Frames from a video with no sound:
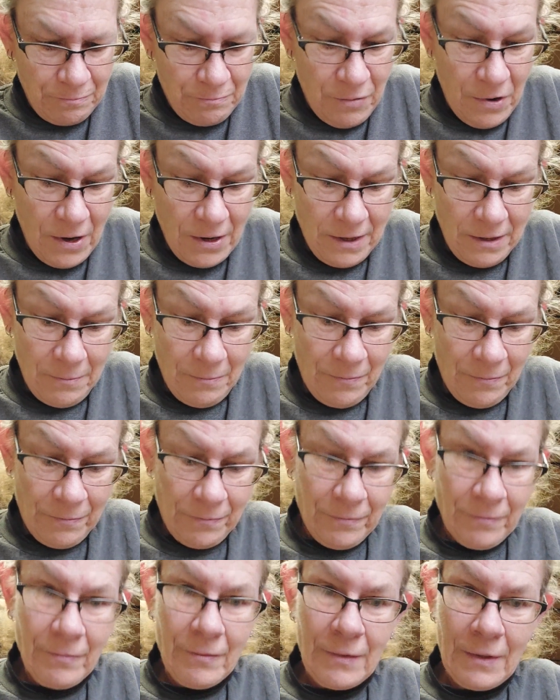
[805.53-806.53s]
But
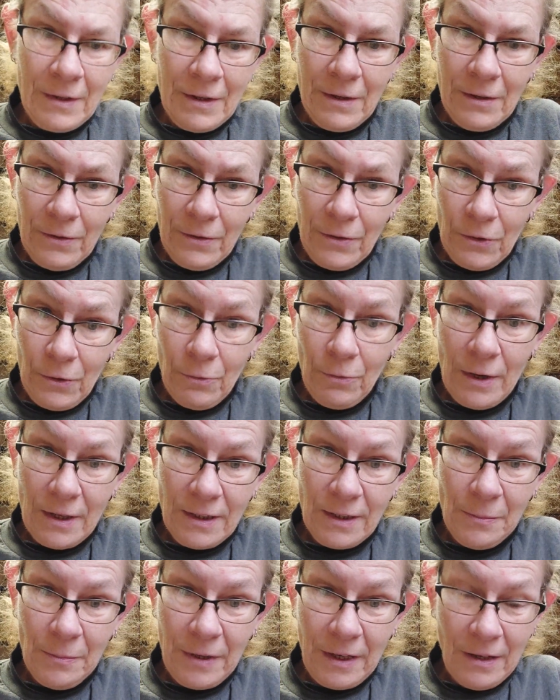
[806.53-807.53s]
the
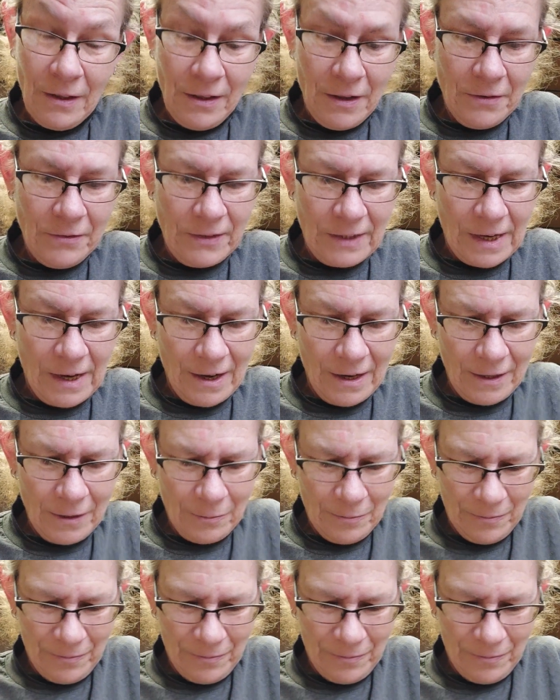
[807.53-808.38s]
recipe lives on.